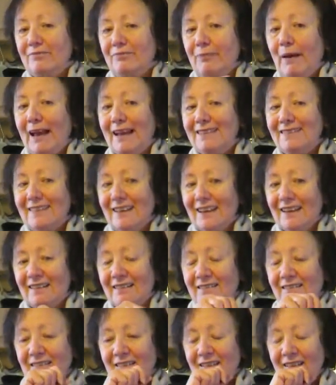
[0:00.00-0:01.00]

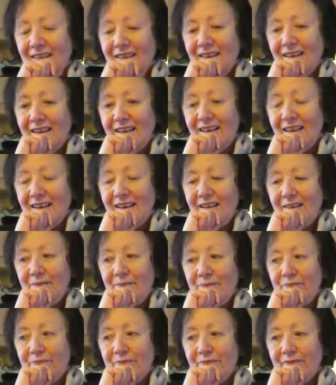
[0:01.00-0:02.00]
painting
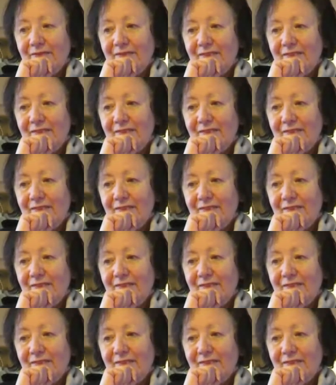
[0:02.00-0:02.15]
um,